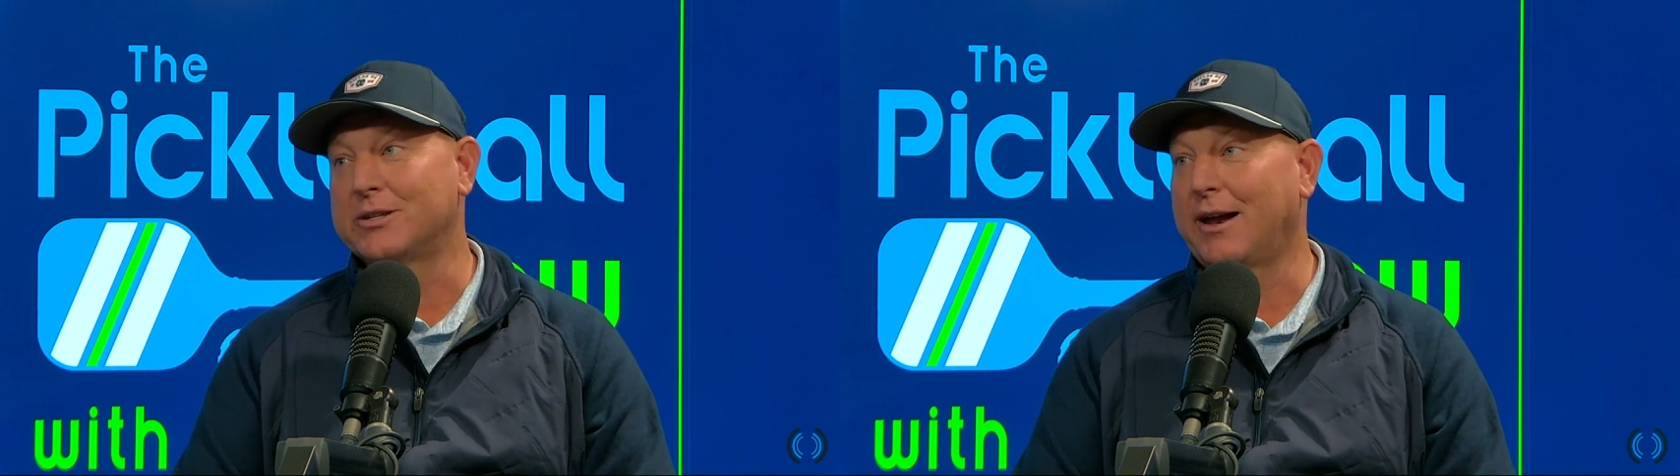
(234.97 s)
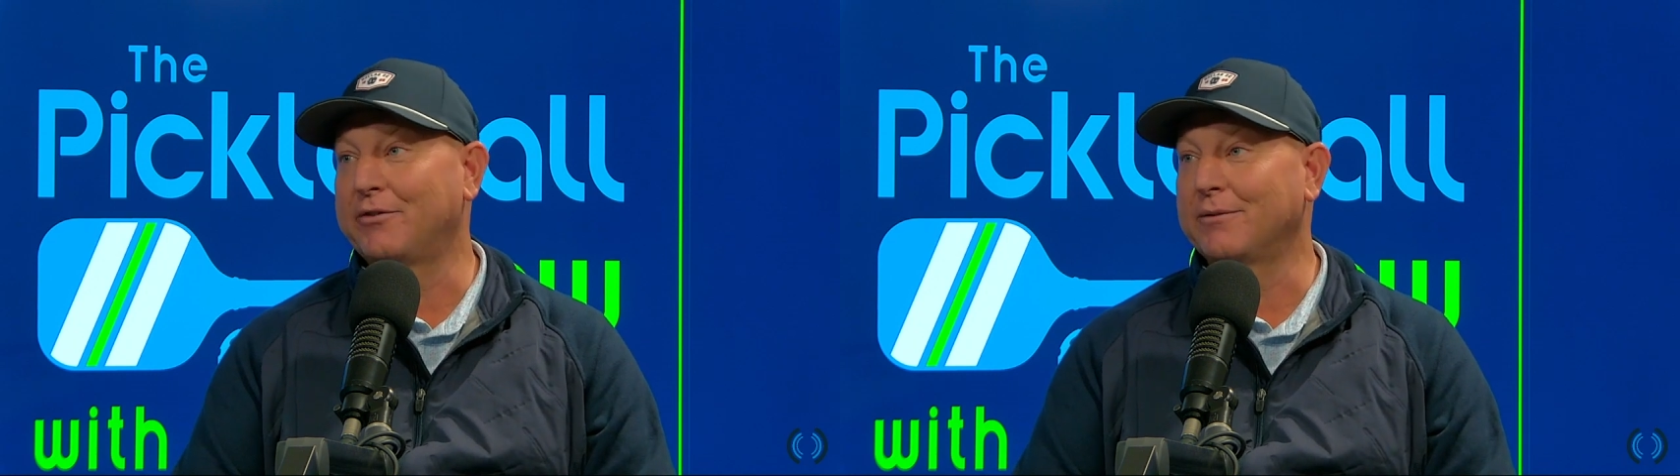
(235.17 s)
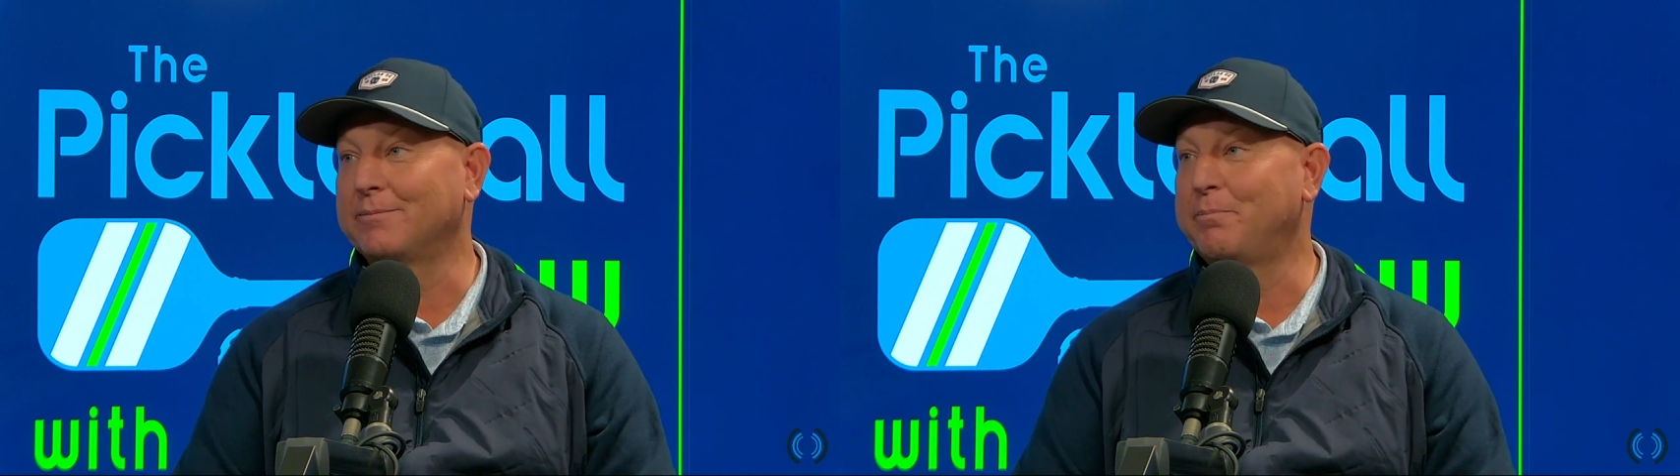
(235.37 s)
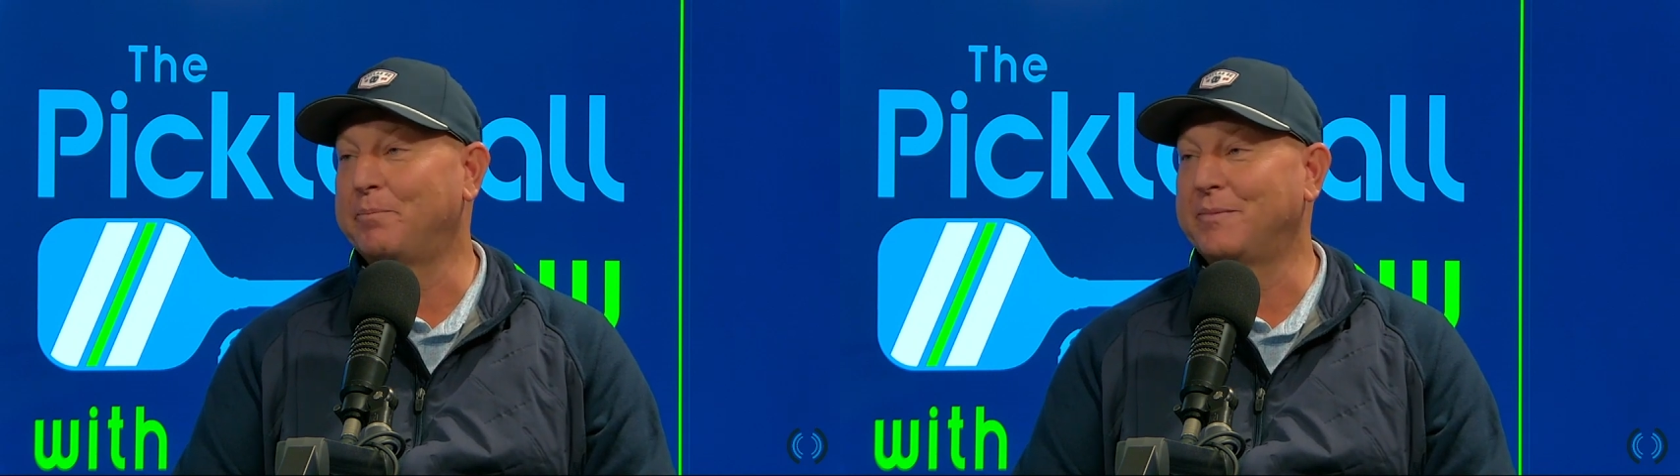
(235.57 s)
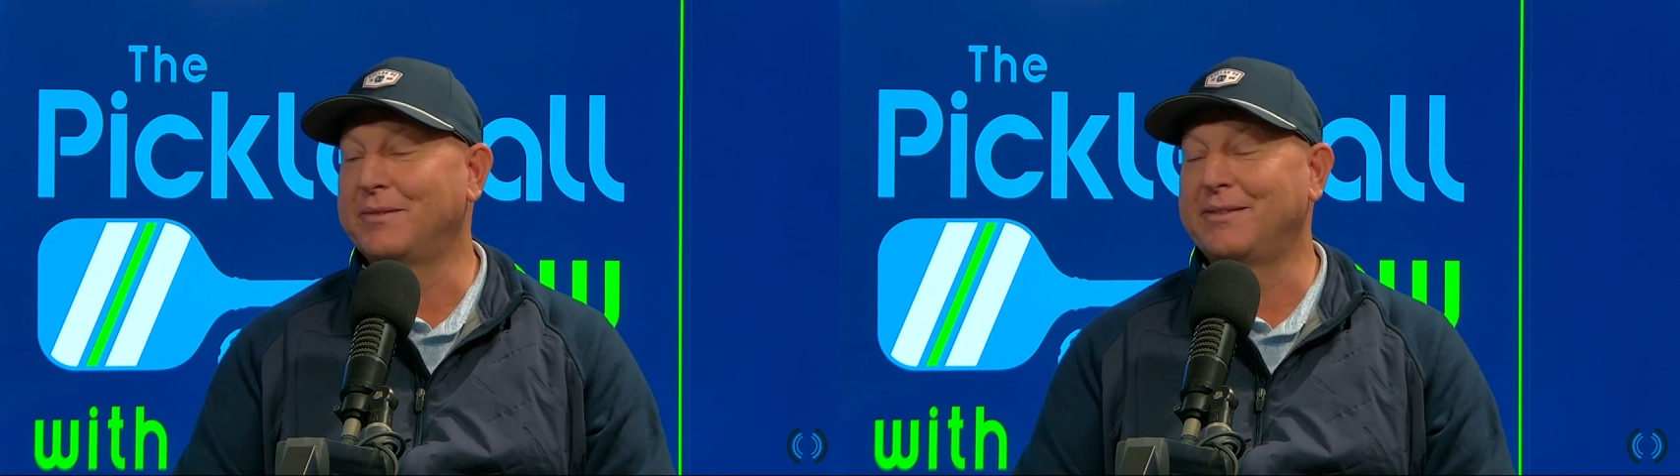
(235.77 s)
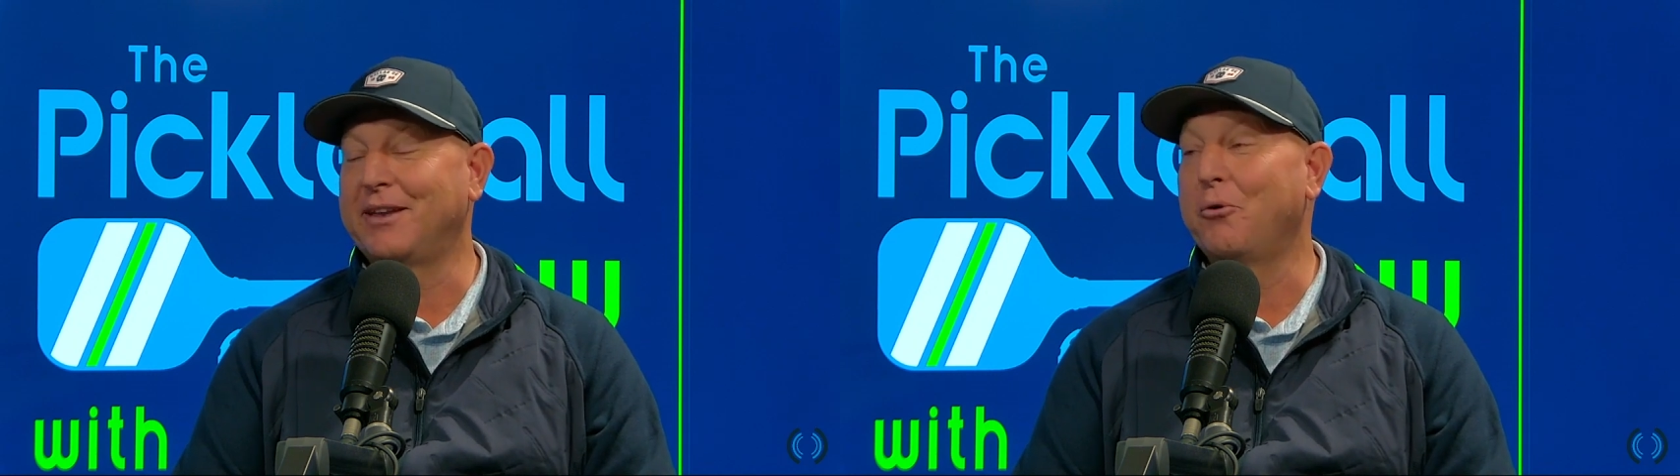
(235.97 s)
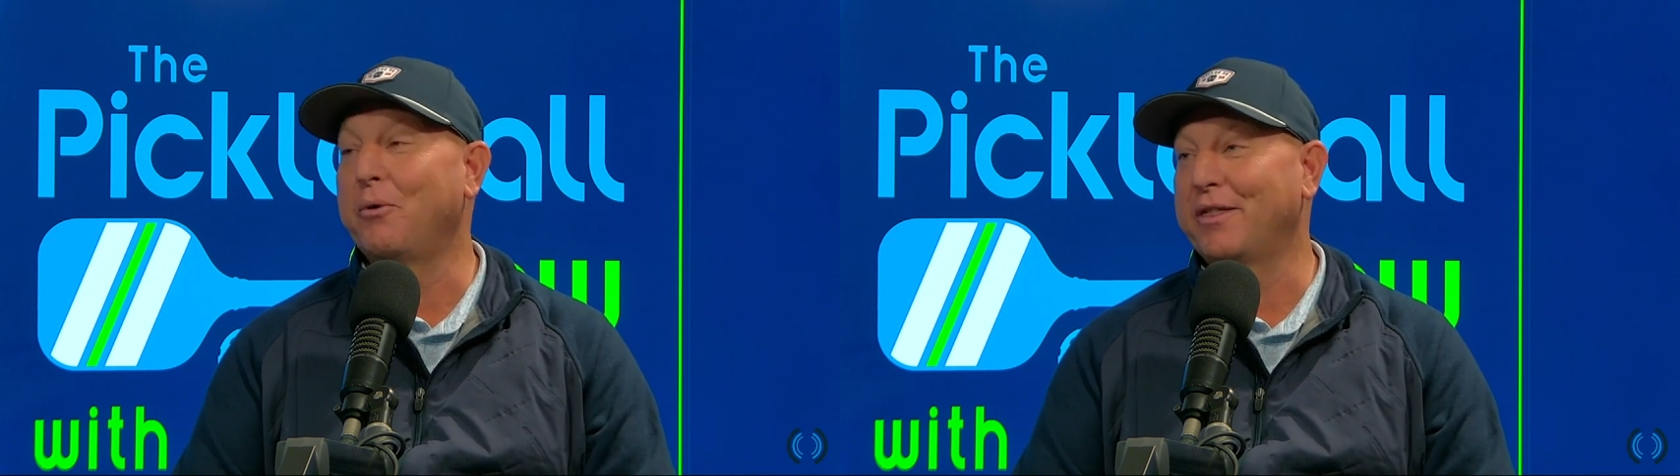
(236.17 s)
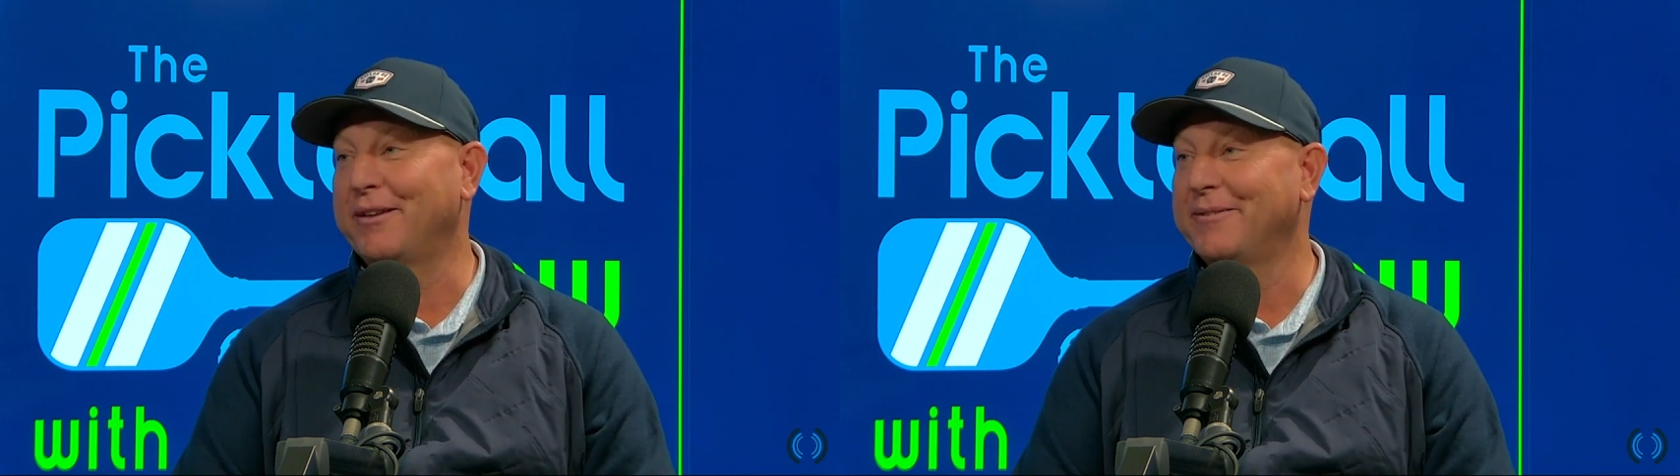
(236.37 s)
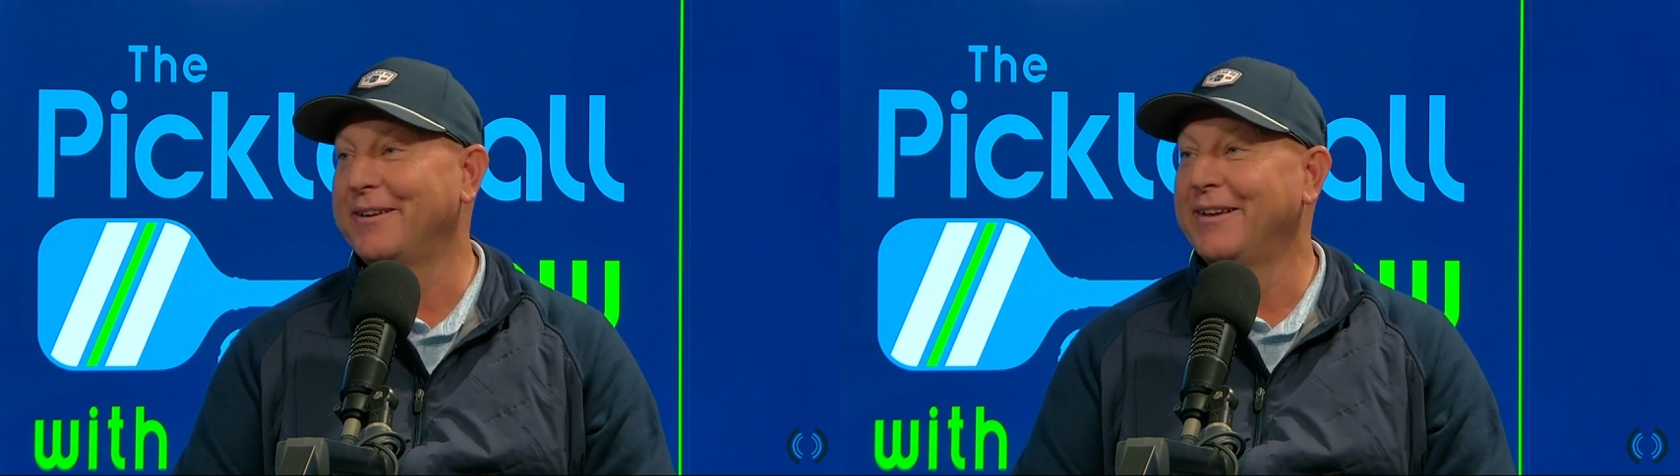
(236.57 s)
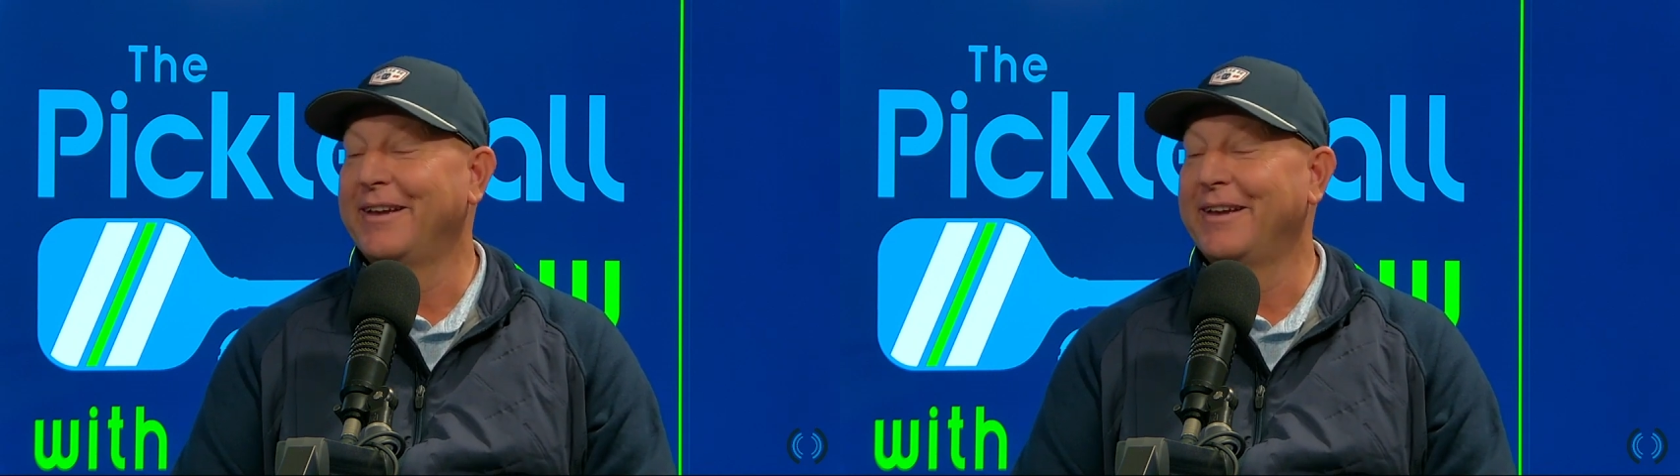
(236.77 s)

to deal with it.